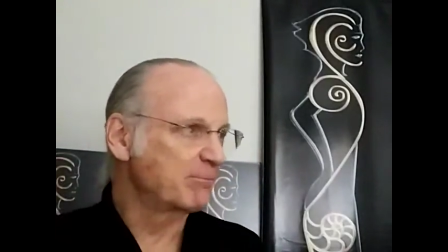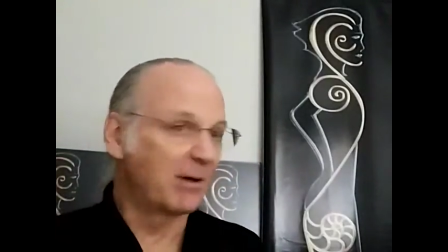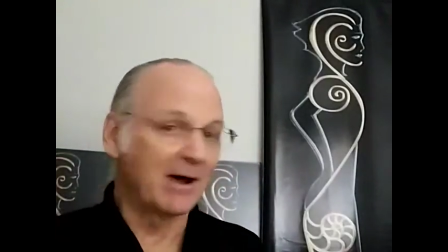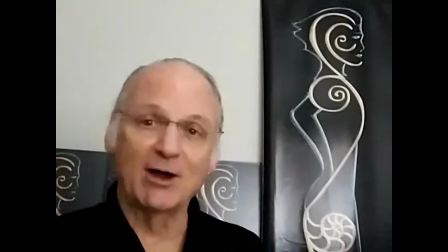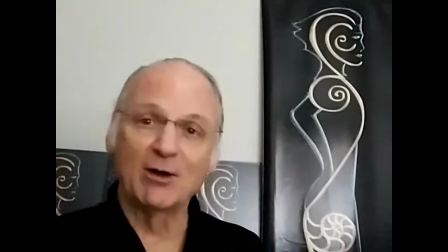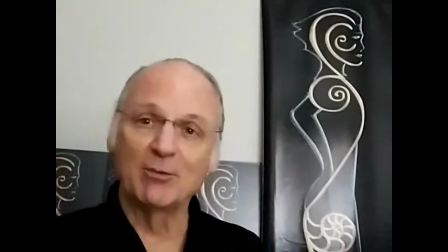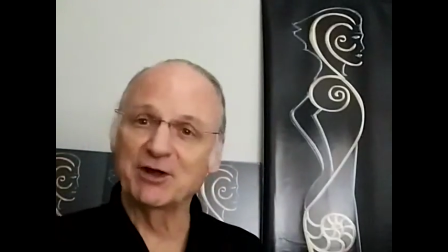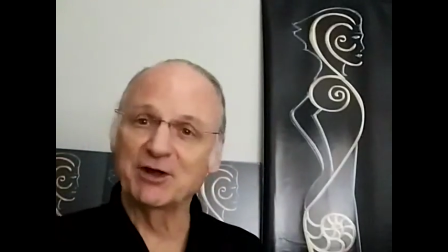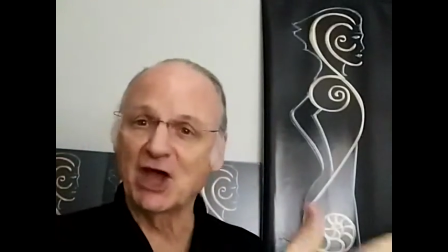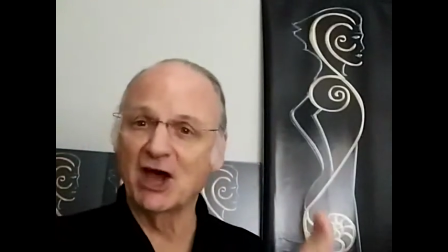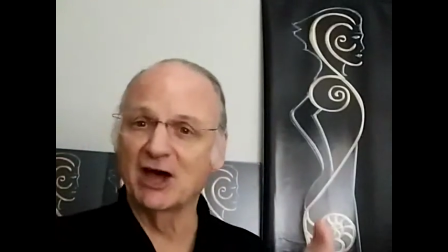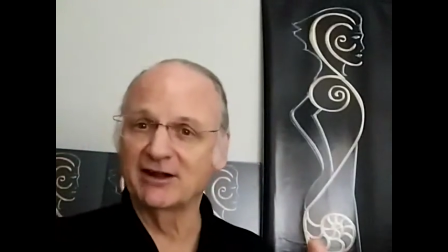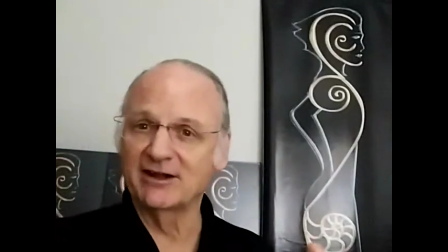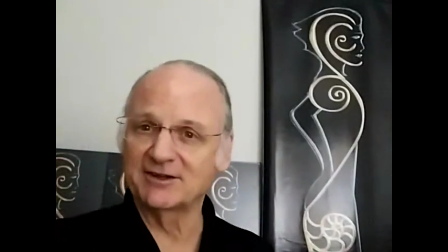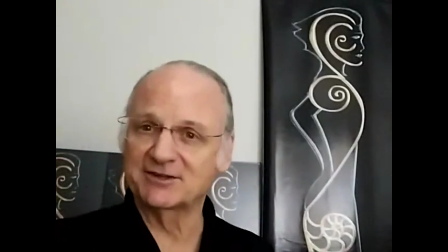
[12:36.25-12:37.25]

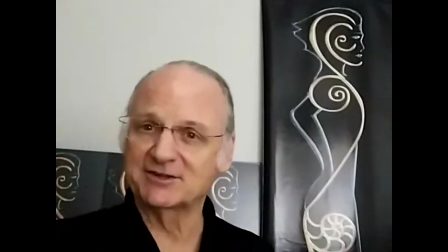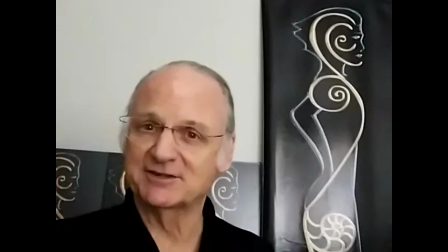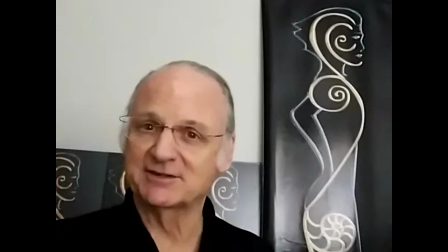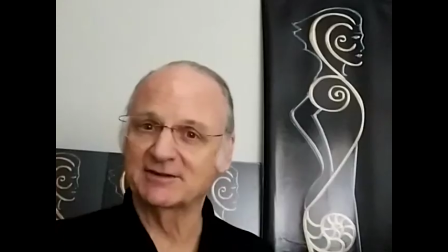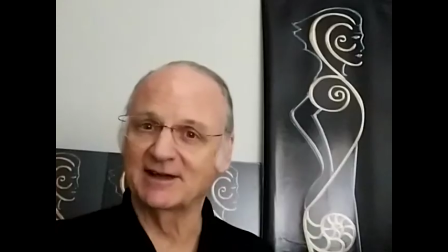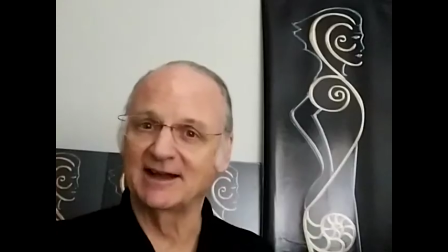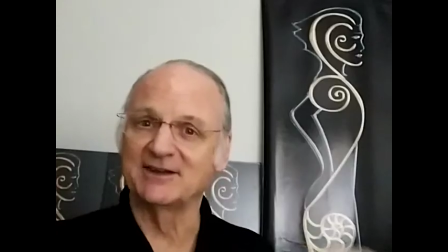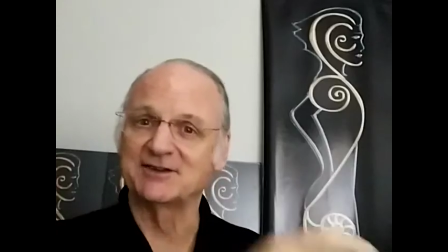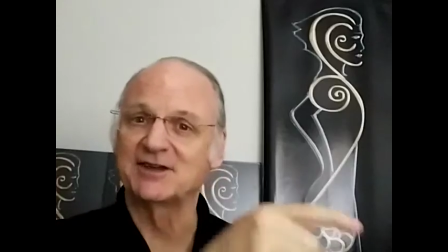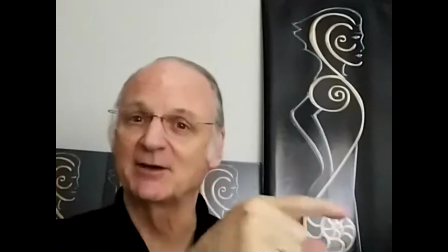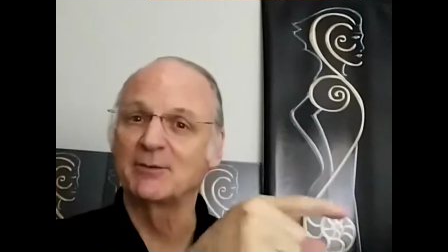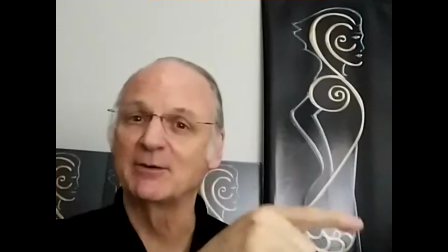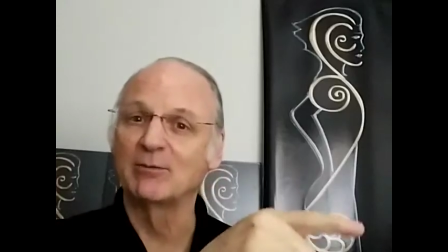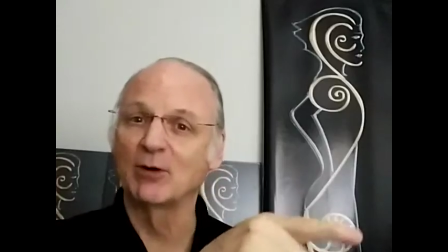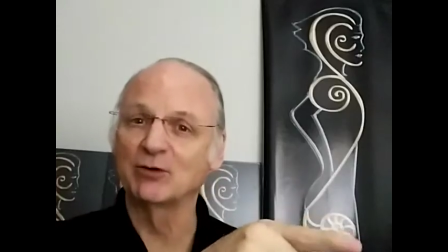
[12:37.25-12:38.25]
biomechanics, I
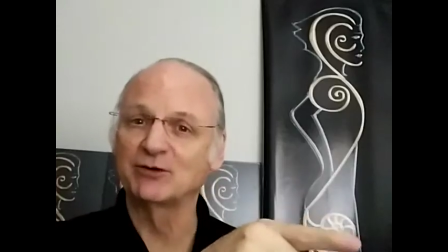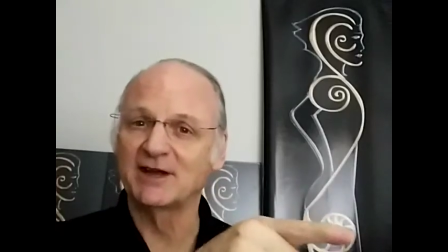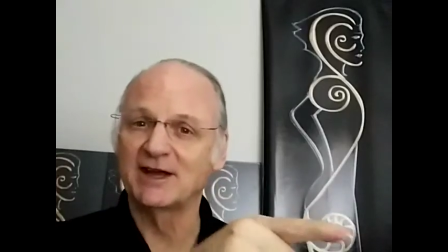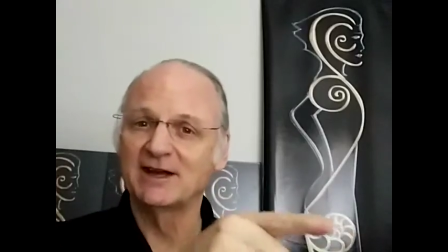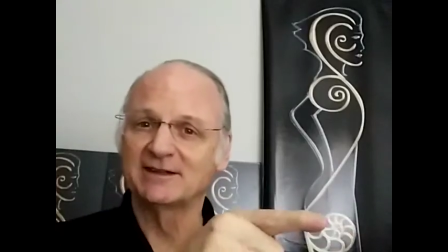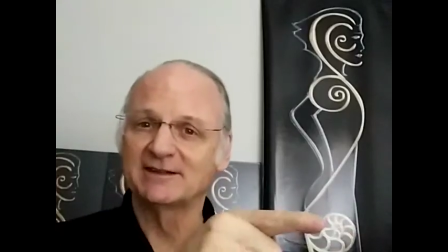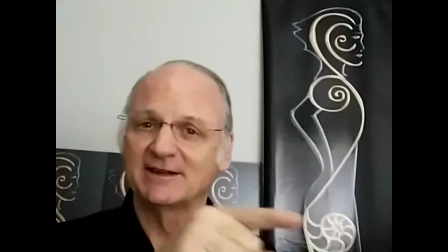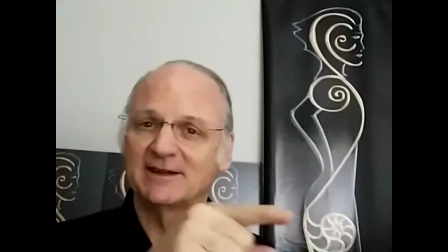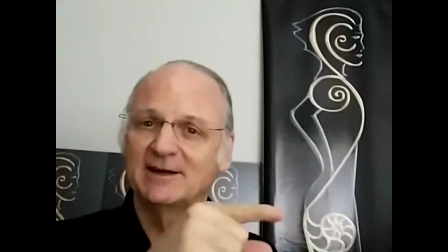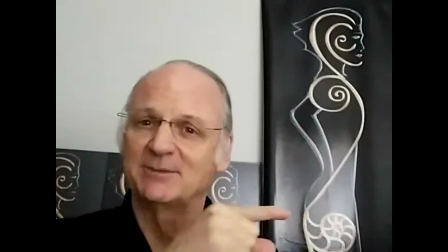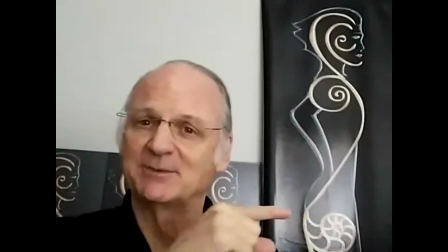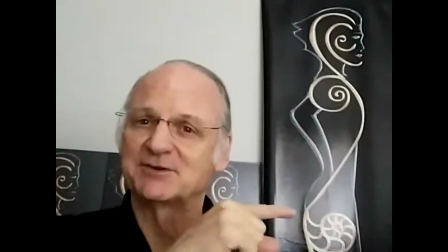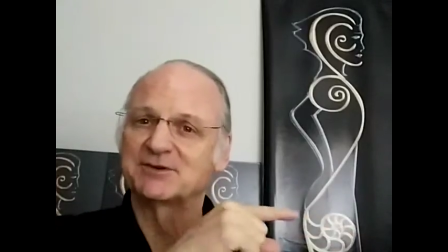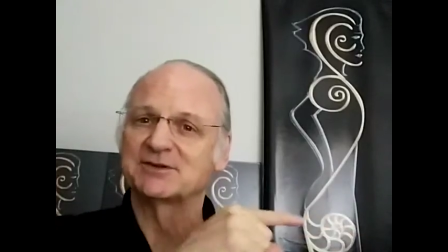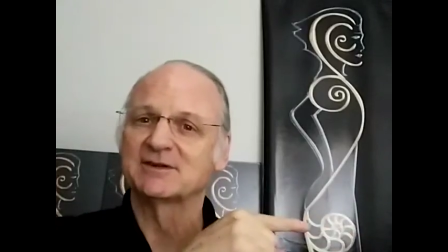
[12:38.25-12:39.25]
say we rotate at the
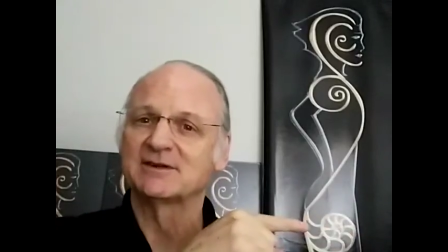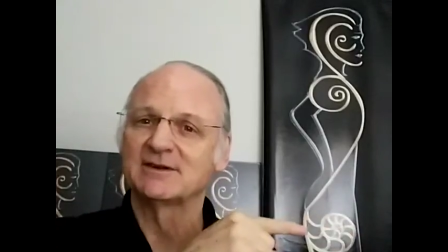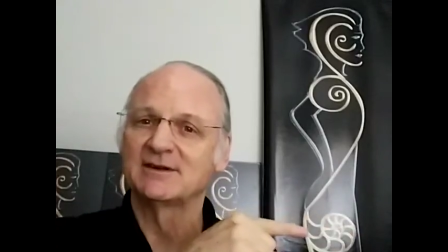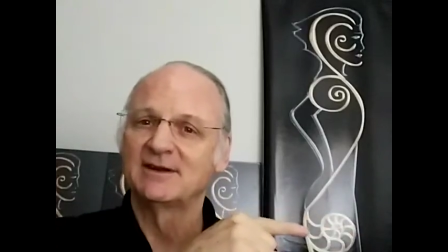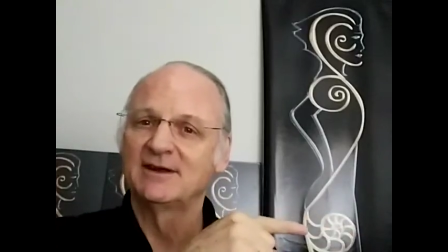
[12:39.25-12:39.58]
hips,